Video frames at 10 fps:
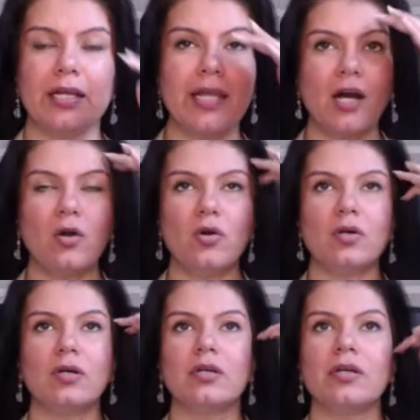
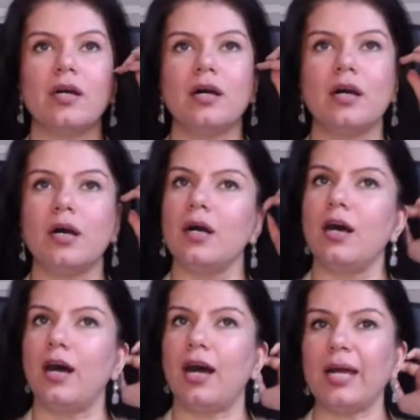Now,
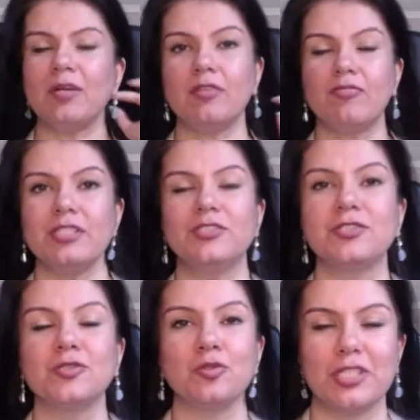I'm convinced
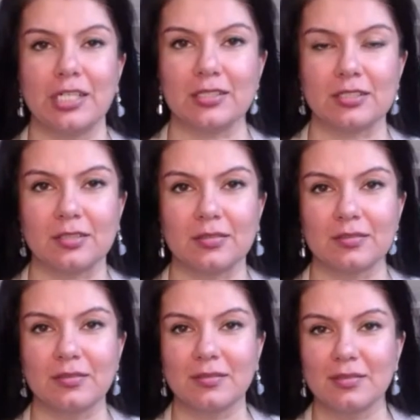you know the answer,
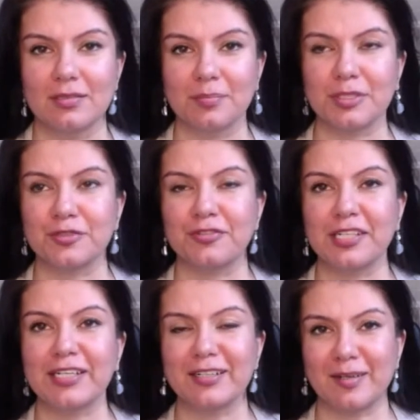but you're
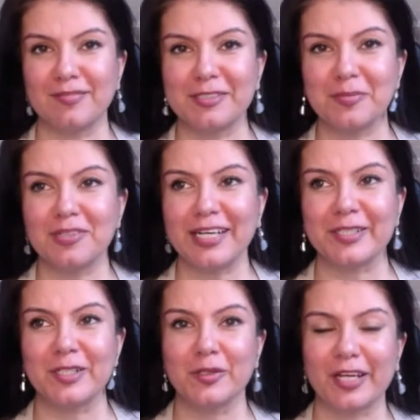feeling uncomfortable and
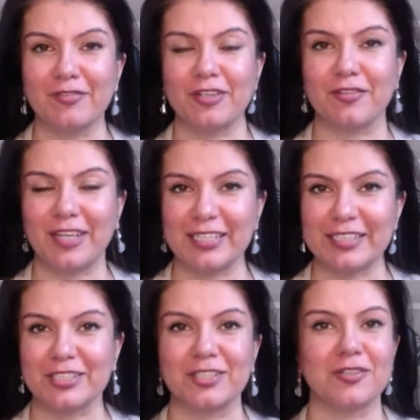you're looking for a
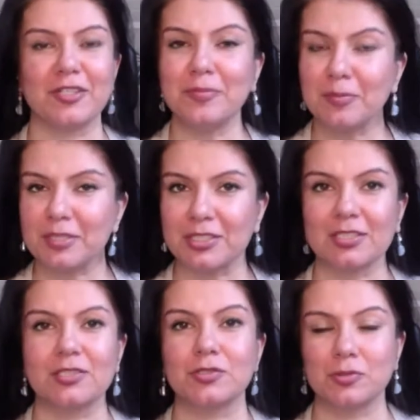validation or a
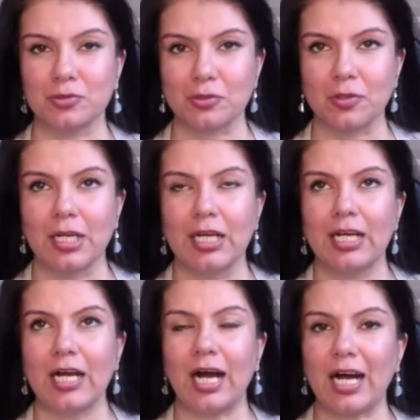permission to do so.
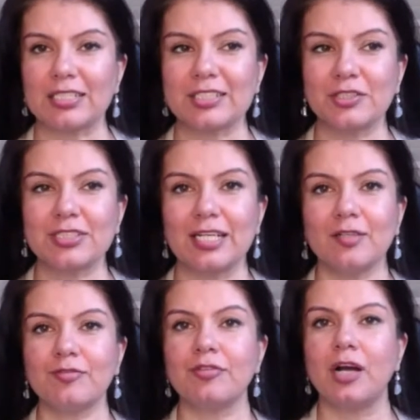Ask
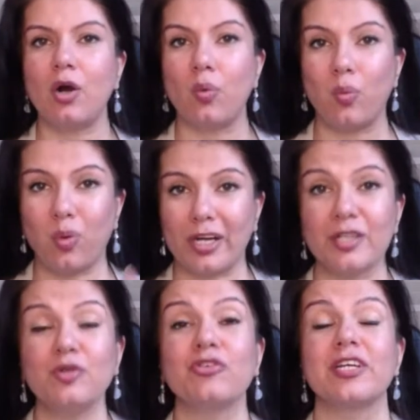yourself, what are
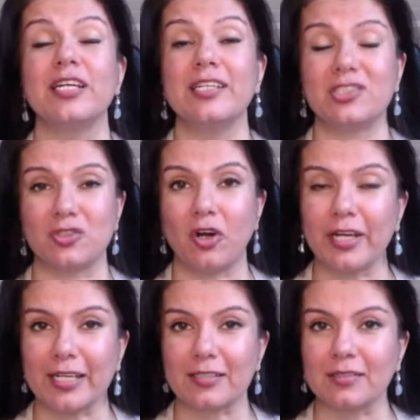you really
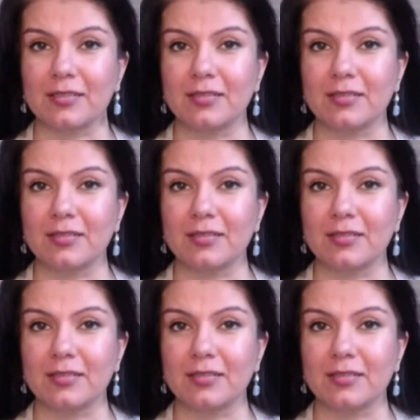strong at?